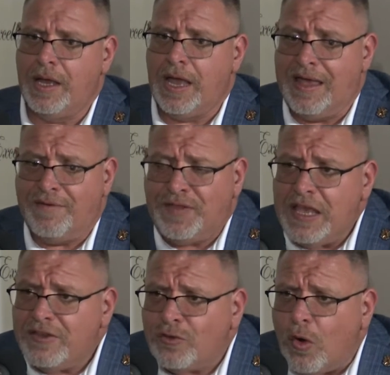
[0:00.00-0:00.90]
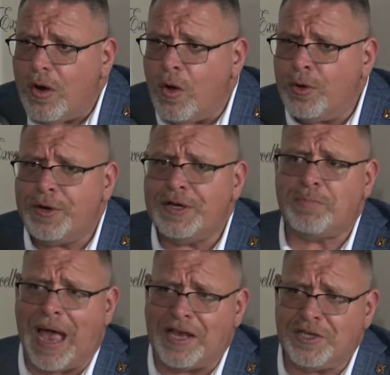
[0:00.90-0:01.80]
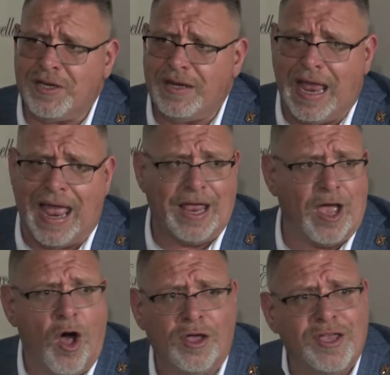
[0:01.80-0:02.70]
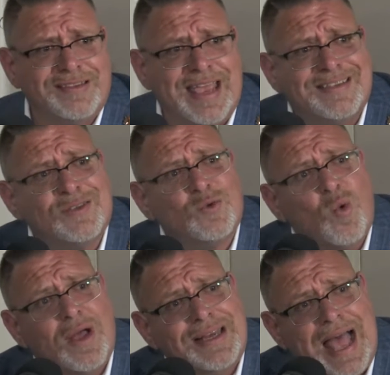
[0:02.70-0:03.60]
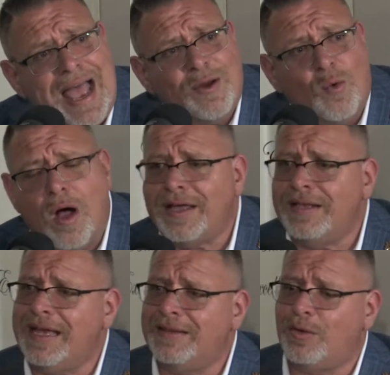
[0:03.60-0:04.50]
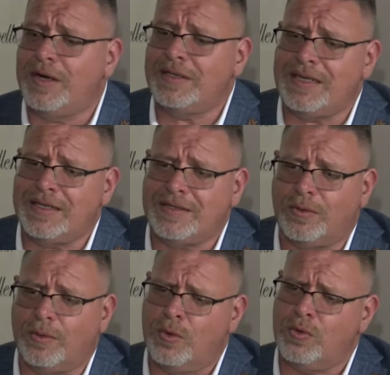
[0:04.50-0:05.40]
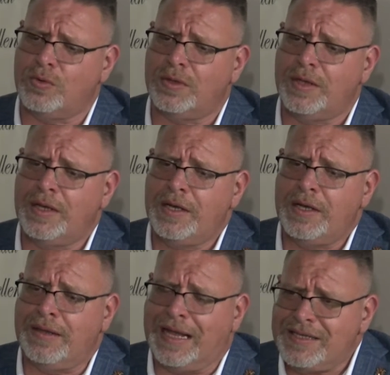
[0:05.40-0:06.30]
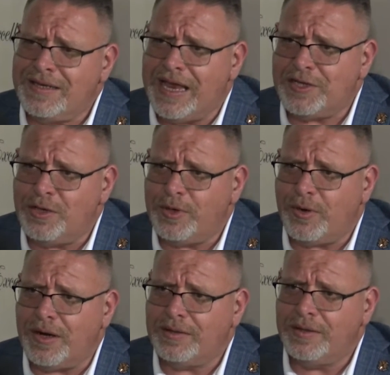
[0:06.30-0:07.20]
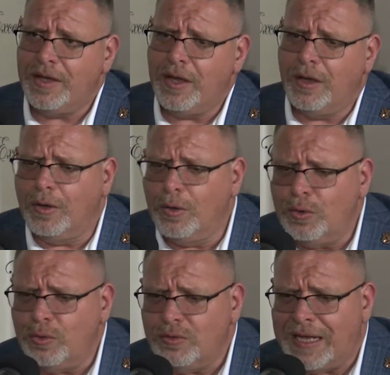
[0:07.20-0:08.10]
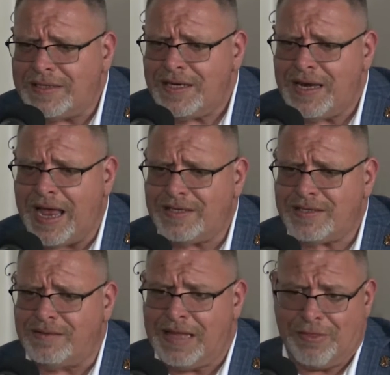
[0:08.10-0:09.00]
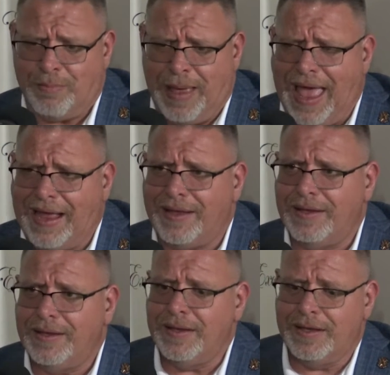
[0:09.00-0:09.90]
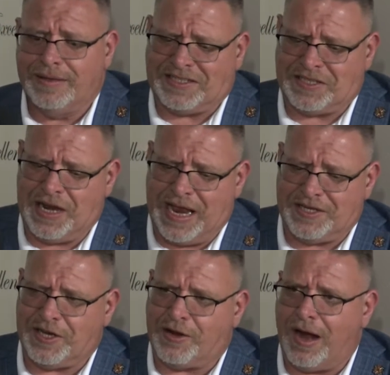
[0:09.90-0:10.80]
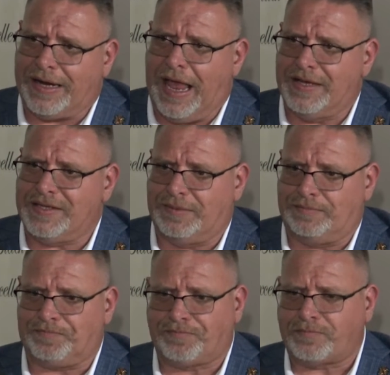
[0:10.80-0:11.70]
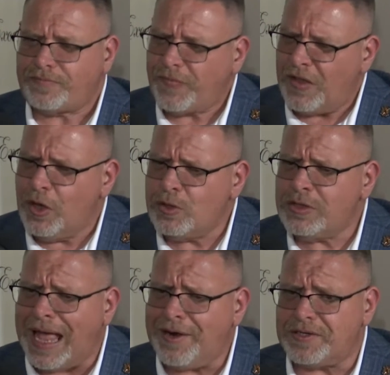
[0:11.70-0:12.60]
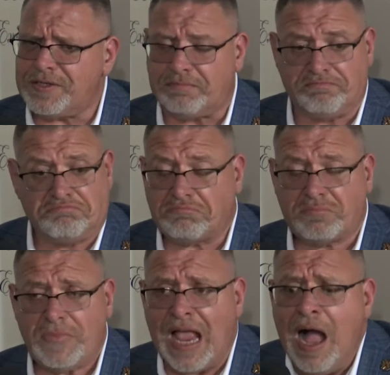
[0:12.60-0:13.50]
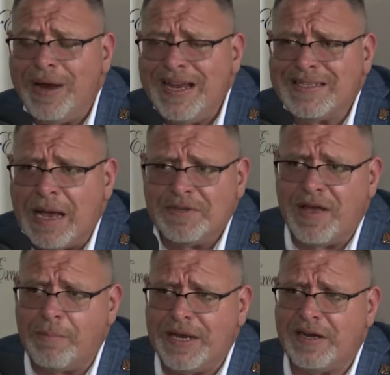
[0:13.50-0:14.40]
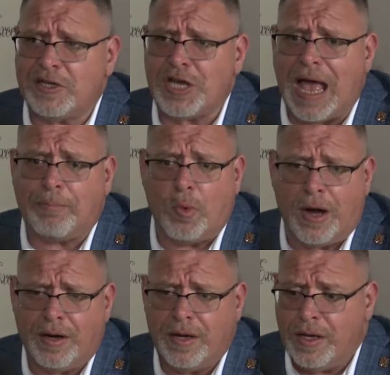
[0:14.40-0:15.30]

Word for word: If the store owner is passionate, all it takes is one guy to walk in that door and says, "Ooh, that's a nice humidor. Ooh, that's a nice leather bag. That's a nice cigar case. Those lighters." How many times have I been in a shop where